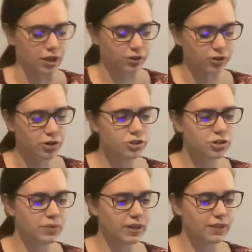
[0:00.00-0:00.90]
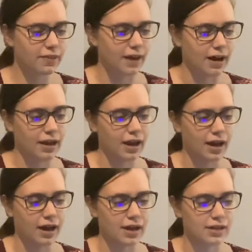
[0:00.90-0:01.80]
look to it that
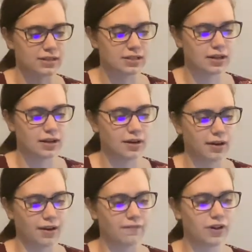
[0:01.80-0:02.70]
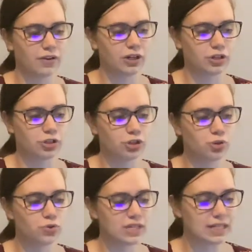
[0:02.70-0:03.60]
has very
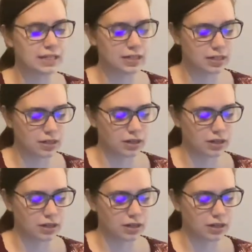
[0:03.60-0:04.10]
2D